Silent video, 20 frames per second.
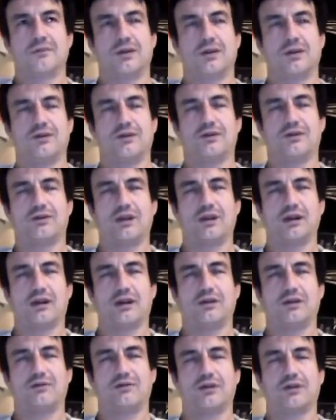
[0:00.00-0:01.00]
you sort
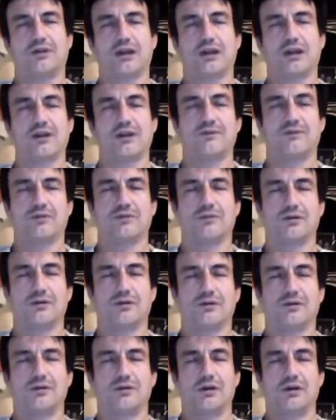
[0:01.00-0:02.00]
of get comfortable
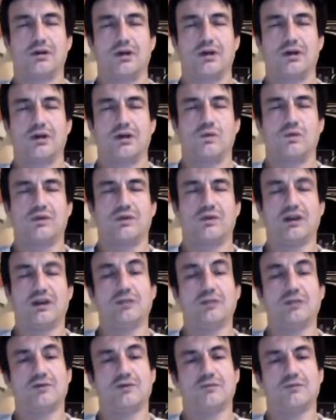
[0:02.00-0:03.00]
with little
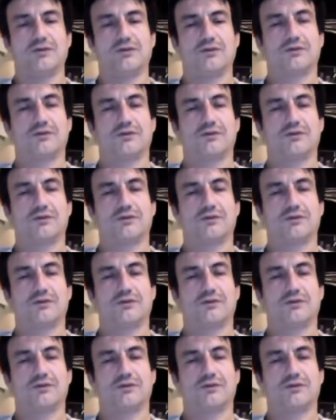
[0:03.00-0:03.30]
movements.